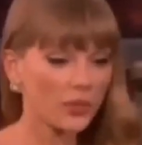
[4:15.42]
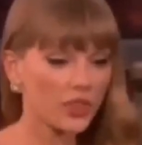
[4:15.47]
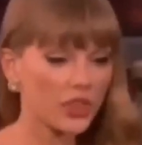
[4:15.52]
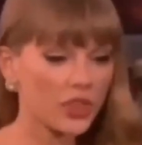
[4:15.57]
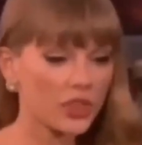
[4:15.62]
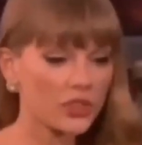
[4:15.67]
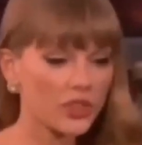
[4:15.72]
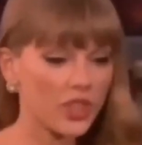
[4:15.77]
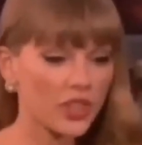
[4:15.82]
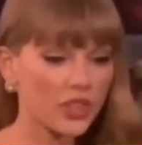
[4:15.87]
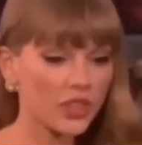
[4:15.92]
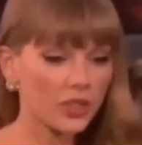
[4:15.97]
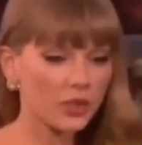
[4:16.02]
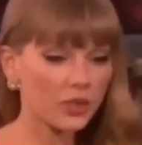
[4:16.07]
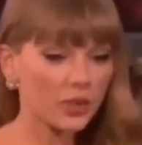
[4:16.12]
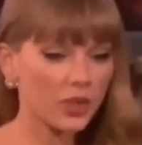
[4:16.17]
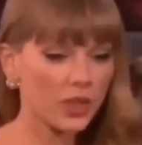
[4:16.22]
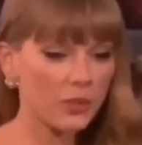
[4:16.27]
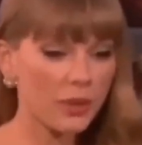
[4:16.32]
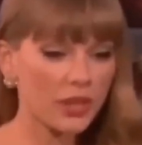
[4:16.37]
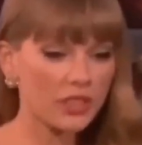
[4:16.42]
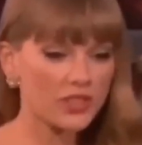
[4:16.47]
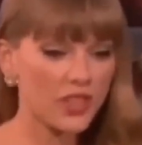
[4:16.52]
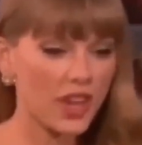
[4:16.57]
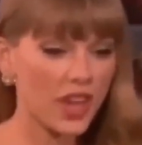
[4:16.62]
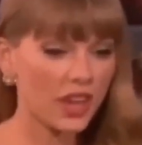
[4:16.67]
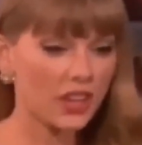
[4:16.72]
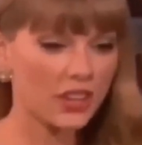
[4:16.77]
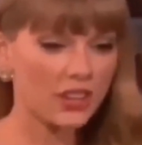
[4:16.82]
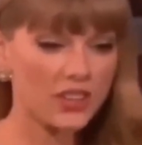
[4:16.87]
There's nothing really about
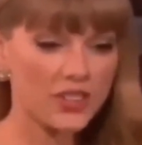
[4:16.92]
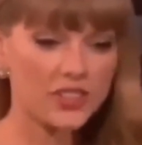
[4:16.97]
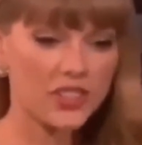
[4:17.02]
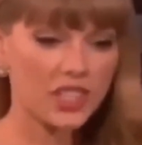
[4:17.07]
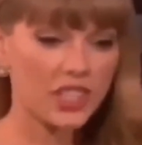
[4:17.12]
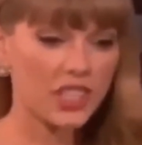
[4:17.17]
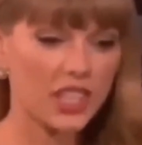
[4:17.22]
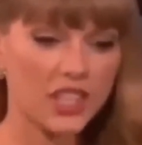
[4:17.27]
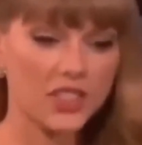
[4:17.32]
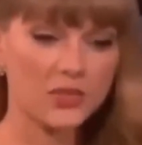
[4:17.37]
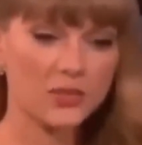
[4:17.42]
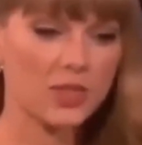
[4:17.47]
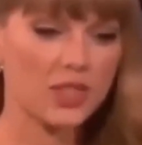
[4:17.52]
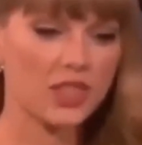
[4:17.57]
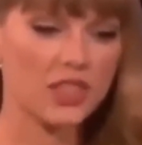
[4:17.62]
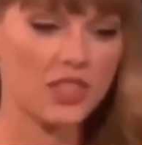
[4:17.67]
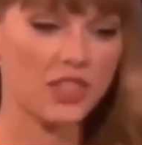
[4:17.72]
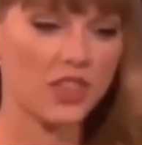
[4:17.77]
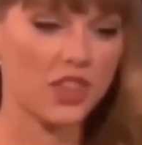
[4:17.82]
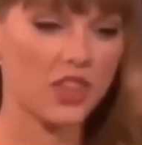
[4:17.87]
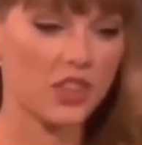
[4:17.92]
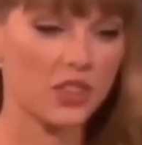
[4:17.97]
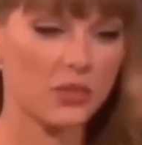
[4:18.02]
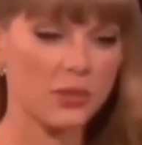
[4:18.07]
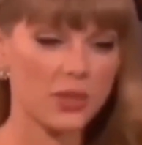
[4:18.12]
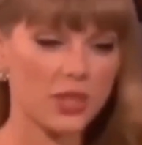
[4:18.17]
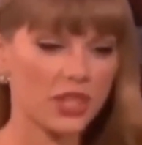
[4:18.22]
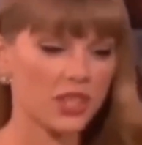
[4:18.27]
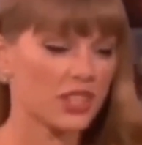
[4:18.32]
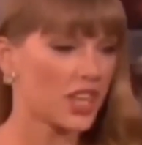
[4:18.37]
Zach on the CD because we didn't
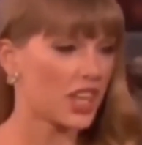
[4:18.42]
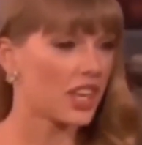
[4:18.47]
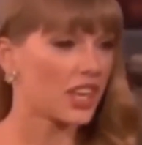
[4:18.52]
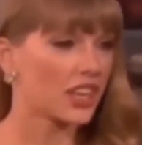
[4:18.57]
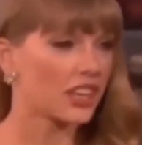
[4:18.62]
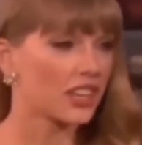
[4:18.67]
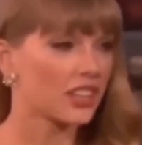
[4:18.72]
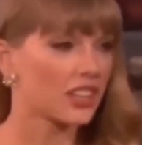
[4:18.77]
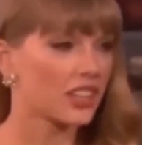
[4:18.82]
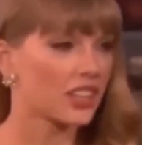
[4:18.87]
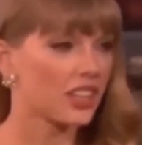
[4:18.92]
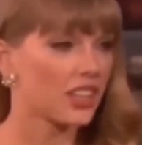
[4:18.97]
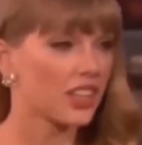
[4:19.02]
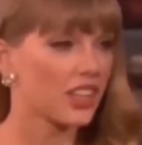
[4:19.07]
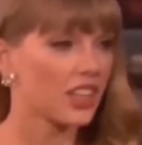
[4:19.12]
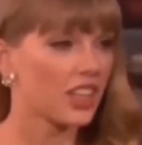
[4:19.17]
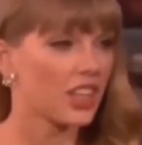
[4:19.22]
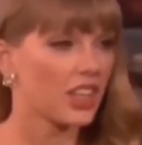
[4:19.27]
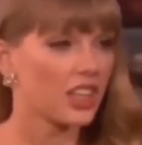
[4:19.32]
date. All right.